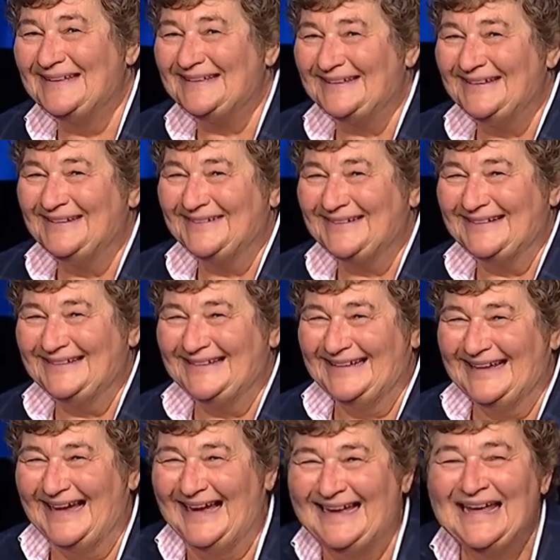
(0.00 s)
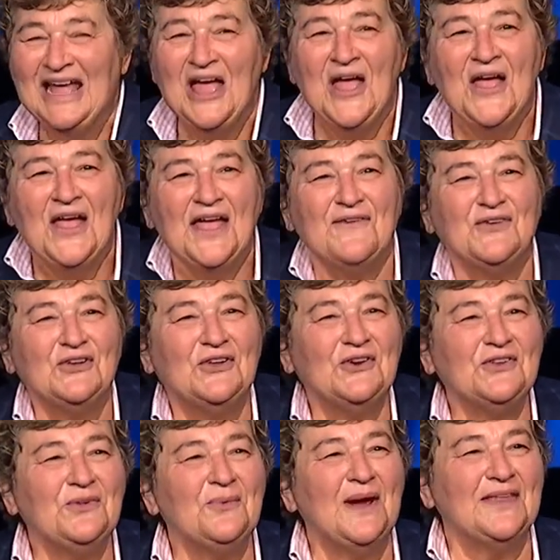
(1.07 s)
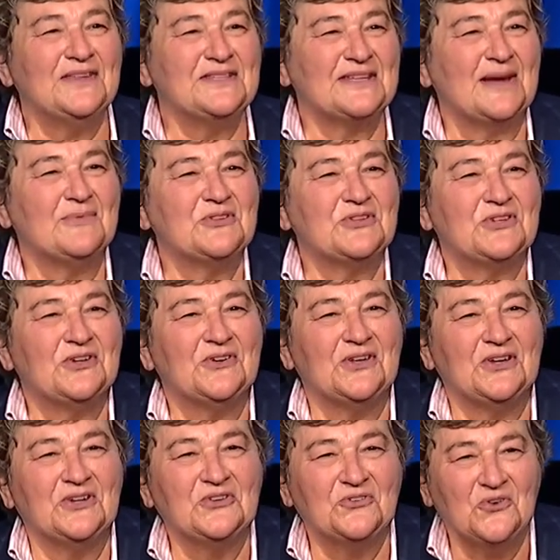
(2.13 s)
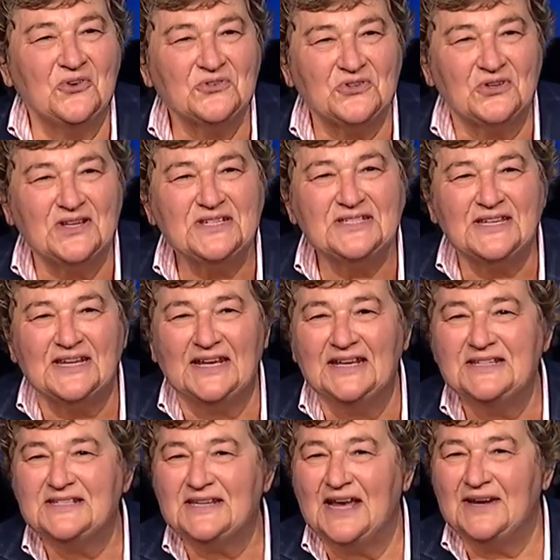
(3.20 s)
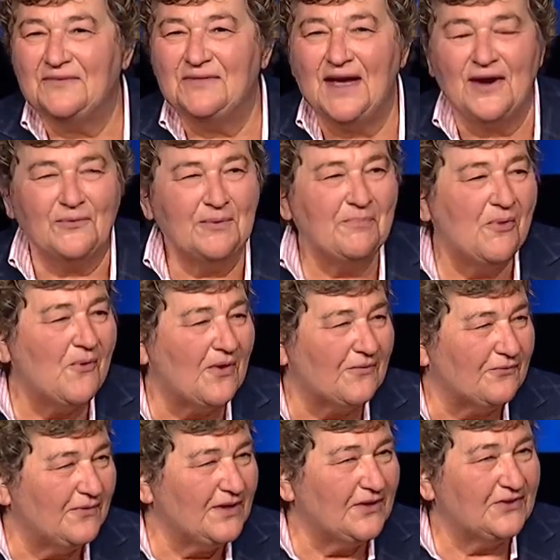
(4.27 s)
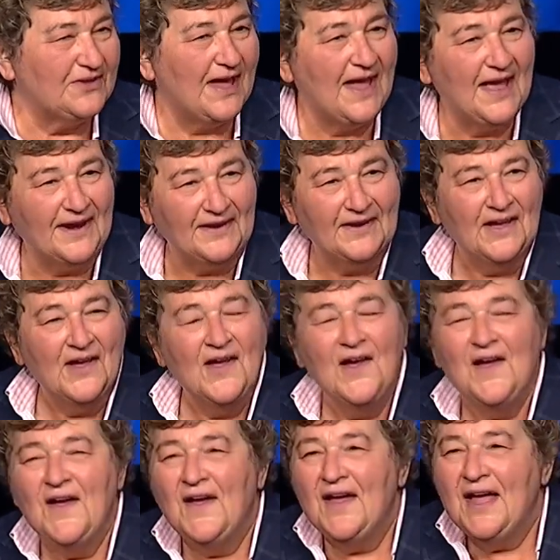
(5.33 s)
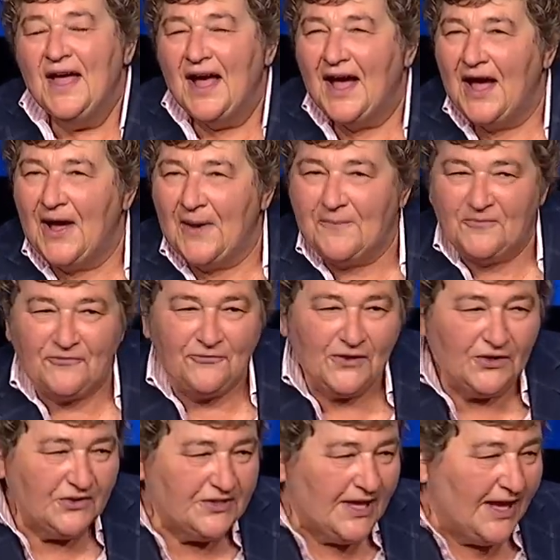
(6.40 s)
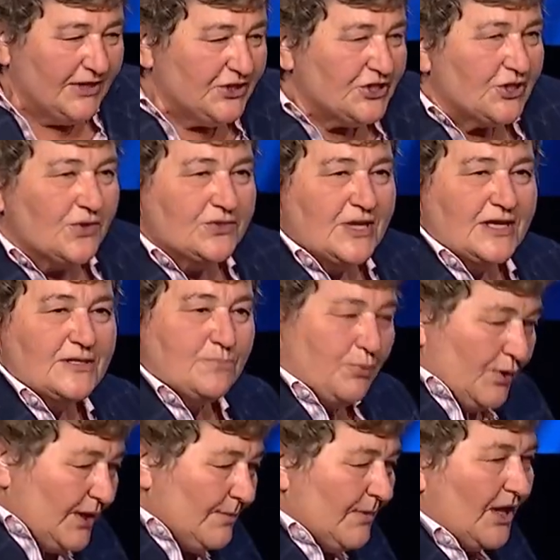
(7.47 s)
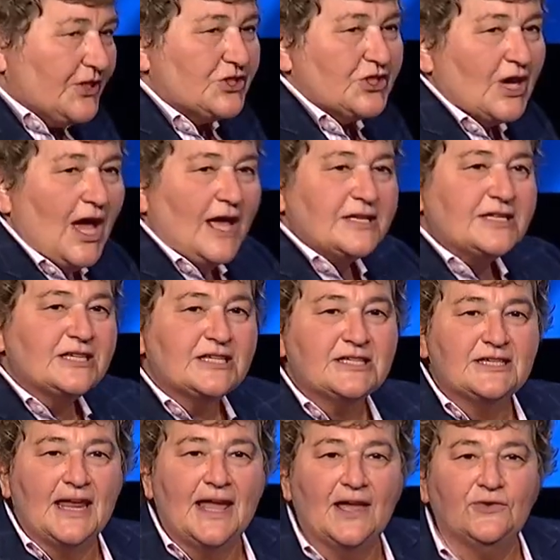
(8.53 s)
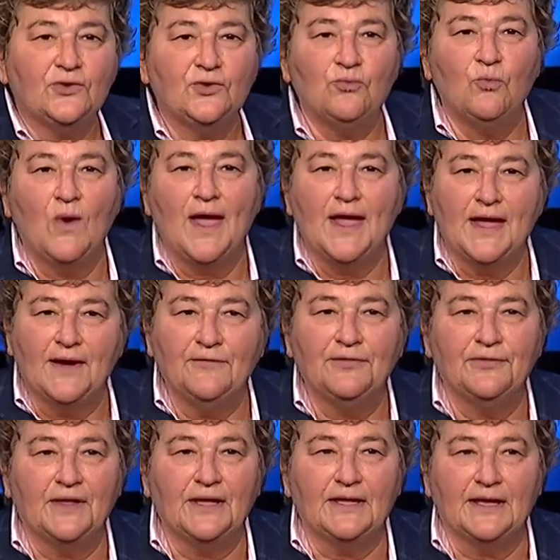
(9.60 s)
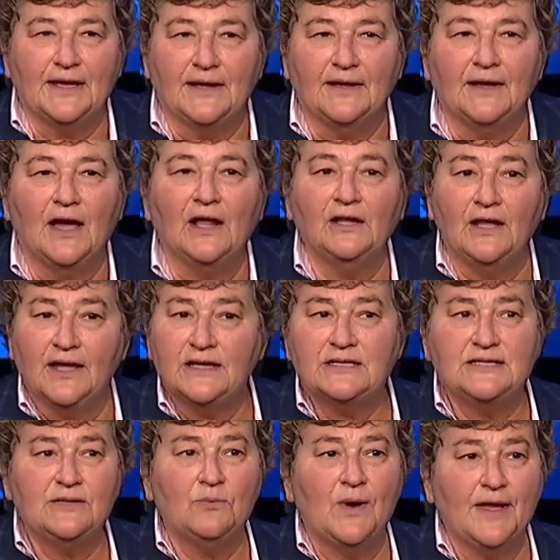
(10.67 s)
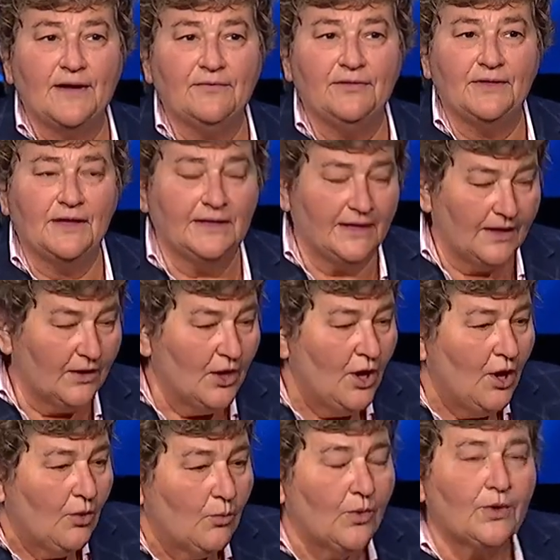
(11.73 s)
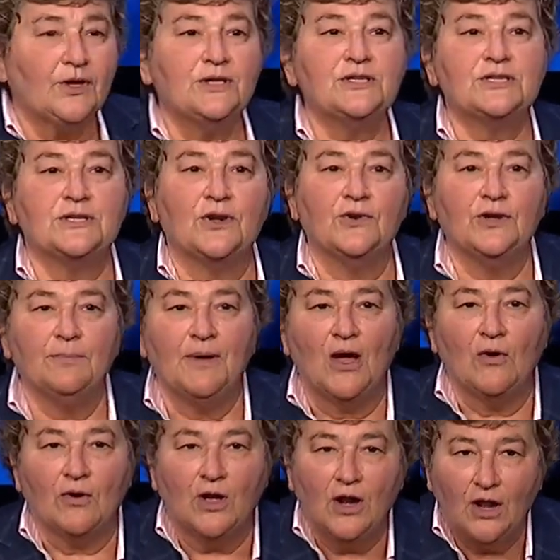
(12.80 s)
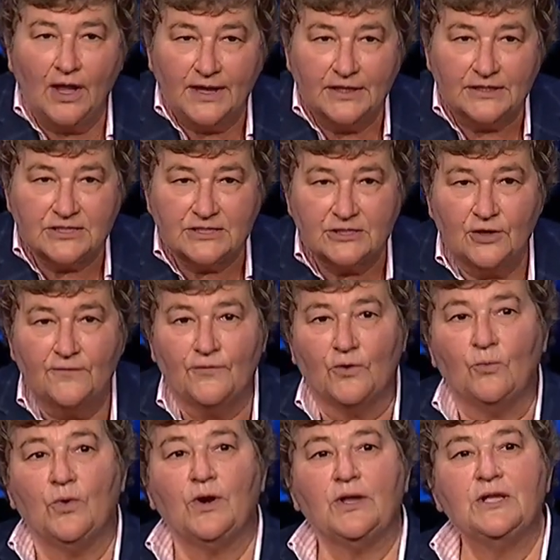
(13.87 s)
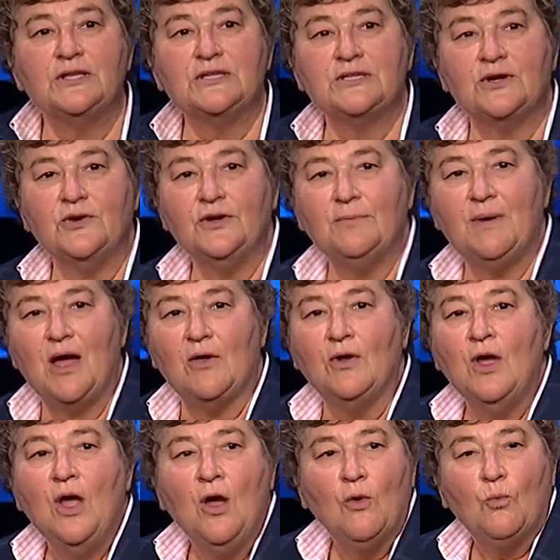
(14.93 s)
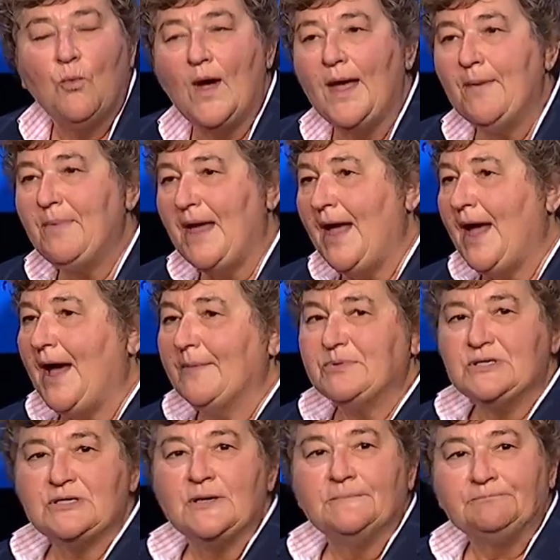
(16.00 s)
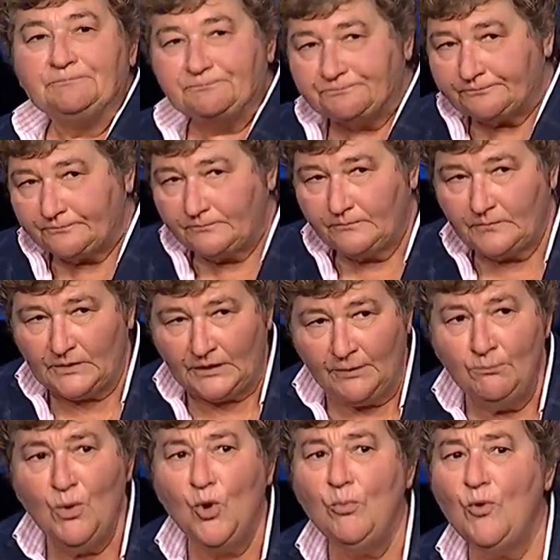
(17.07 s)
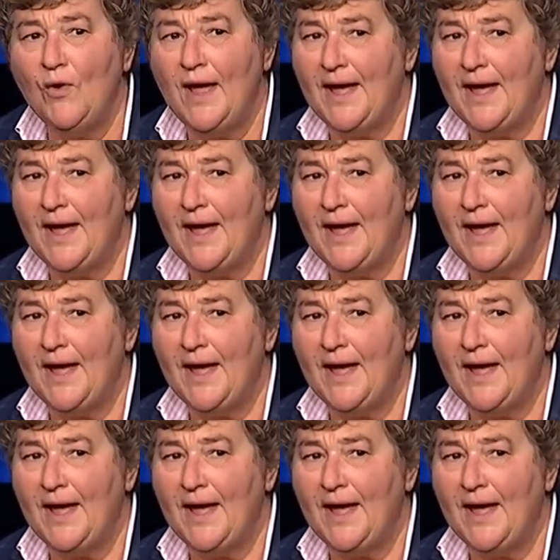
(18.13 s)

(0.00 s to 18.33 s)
you can, uh, if you look at the way the cybersecurity controls are listed inside of that report, figure ten, Um, figure ten shows us pretty much a standard way of thinking, a legacy way of thinking. We're concerned about client server. We're concerned about web apps, mobile